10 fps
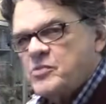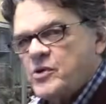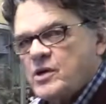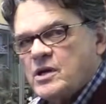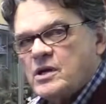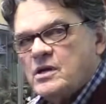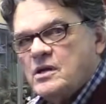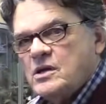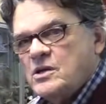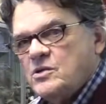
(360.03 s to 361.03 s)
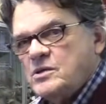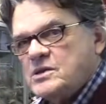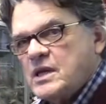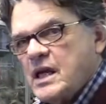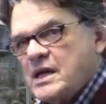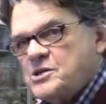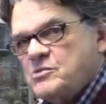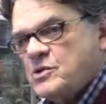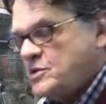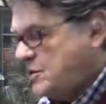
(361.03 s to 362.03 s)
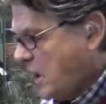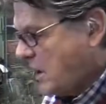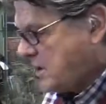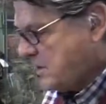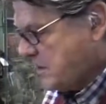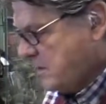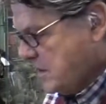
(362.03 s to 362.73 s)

Bergen, who was an actual doctor